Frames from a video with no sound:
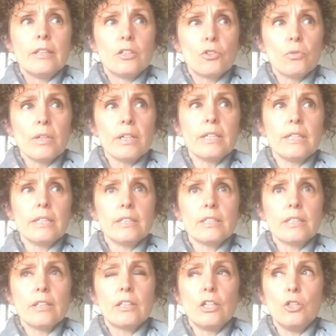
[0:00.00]
The trick
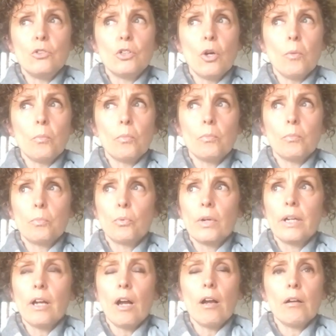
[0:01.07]
is that you don't
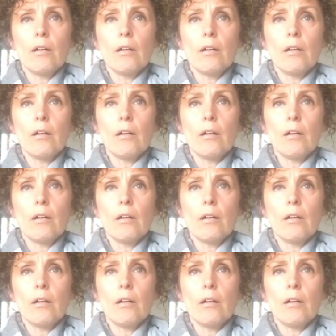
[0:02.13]
bring